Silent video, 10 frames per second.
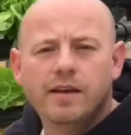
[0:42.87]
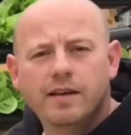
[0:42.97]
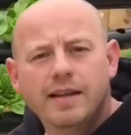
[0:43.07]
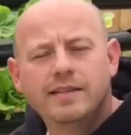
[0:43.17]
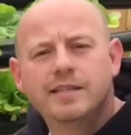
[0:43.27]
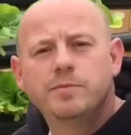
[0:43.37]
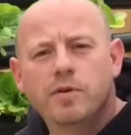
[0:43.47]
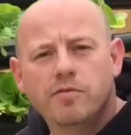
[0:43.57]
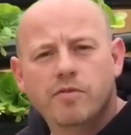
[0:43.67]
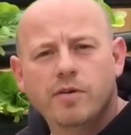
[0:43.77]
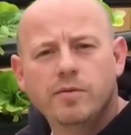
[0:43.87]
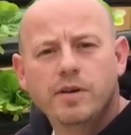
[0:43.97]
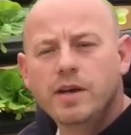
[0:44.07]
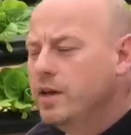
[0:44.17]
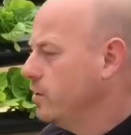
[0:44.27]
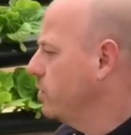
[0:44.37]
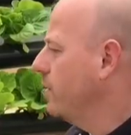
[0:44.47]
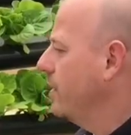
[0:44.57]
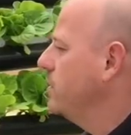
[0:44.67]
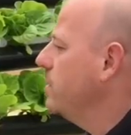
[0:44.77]
uh, lettuces per row, so
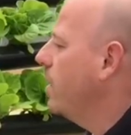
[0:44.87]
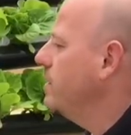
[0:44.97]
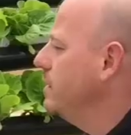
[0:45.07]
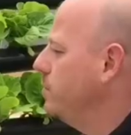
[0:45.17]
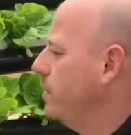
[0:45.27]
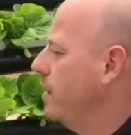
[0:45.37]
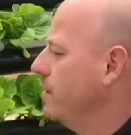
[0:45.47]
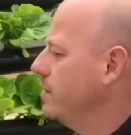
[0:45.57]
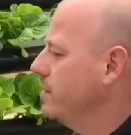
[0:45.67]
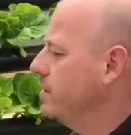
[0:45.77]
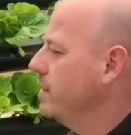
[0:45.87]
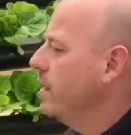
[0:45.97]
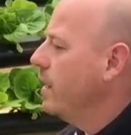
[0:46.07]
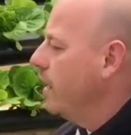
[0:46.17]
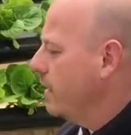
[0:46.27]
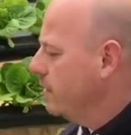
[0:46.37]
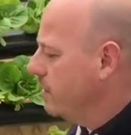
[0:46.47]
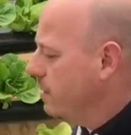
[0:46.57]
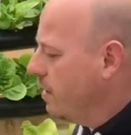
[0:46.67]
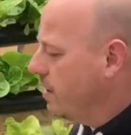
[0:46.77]
that's 90 plants
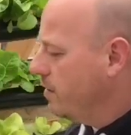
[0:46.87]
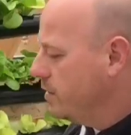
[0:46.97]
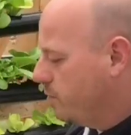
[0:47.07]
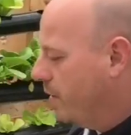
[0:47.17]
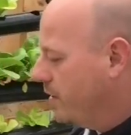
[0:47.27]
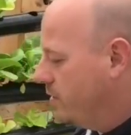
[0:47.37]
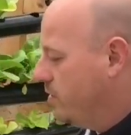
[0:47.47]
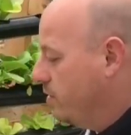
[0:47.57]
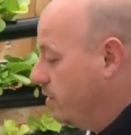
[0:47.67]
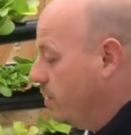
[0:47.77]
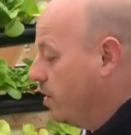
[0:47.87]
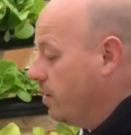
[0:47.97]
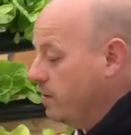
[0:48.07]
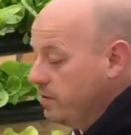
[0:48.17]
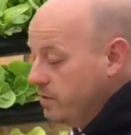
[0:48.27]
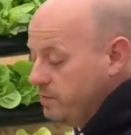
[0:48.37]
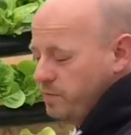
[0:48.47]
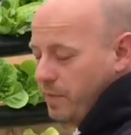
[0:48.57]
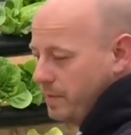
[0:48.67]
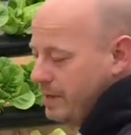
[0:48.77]
in uh, the space, uh,
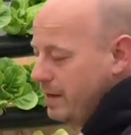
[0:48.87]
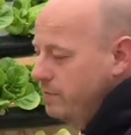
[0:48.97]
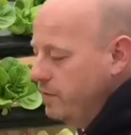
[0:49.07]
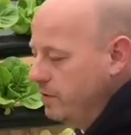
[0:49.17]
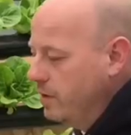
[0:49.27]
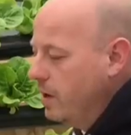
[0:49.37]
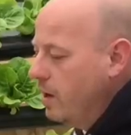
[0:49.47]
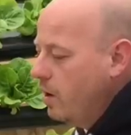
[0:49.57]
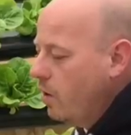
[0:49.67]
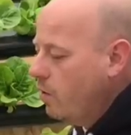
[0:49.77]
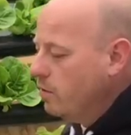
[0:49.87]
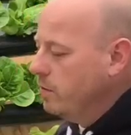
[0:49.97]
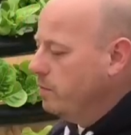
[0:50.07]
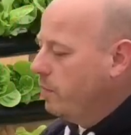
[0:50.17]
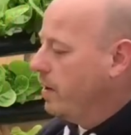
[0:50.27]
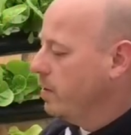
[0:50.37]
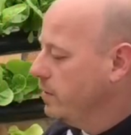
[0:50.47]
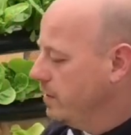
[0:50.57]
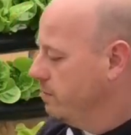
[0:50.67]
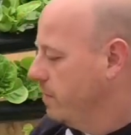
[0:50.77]
10 foot long by
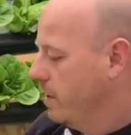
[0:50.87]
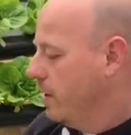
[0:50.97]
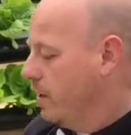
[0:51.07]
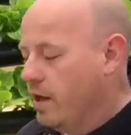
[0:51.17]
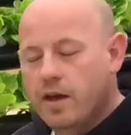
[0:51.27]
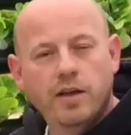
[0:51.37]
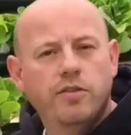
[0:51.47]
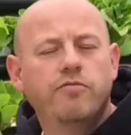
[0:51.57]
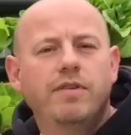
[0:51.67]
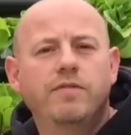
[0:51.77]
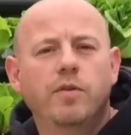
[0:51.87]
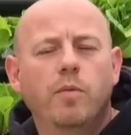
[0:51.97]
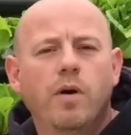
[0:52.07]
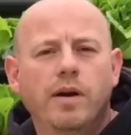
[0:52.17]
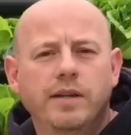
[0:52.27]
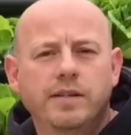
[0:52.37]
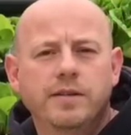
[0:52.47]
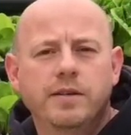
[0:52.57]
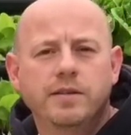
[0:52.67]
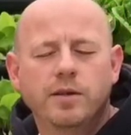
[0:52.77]
only uh, 3 foot wide.
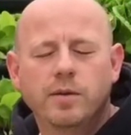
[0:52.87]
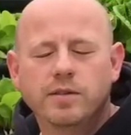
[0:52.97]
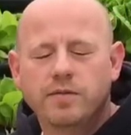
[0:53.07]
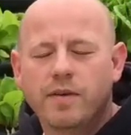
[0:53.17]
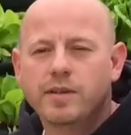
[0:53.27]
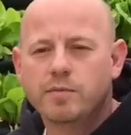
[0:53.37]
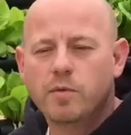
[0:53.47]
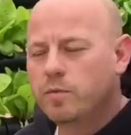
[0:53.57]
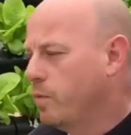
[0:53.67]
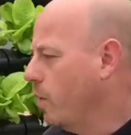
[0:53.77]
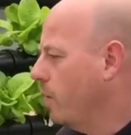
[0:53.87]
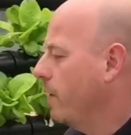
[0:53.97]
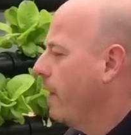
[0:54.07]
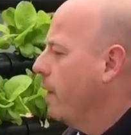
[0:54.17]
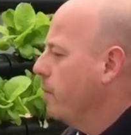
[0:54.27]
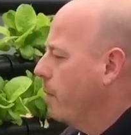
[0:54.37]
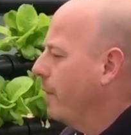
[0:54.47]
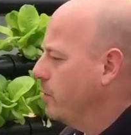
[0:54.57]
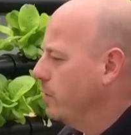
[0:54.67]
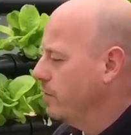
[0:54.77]
So it's a very small plot, but
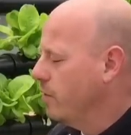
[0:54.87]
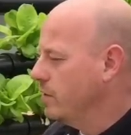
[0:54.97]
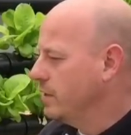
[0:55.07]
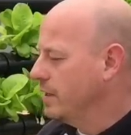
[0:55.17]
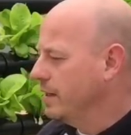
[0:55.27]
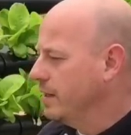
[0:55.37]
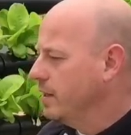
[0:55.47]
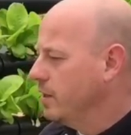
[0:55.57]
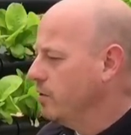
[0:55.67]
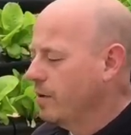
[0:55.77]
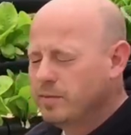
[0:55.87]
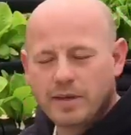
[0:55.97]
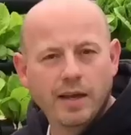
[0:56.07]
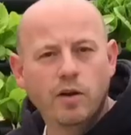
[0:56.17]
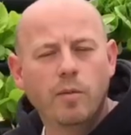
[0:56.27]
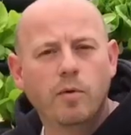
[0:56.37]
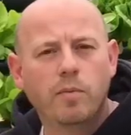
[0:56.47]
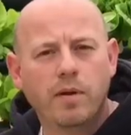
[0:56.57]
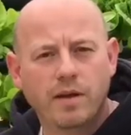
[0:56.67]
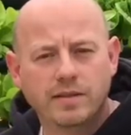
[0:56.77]
by doing it vertically, you're able to get a lot more
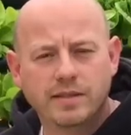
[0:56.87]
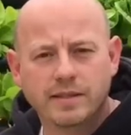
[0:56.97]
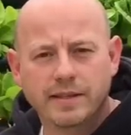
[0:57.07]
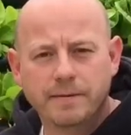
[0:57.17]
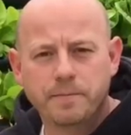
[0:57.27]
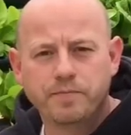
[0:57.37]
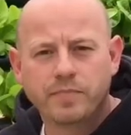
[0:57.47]
plants in there.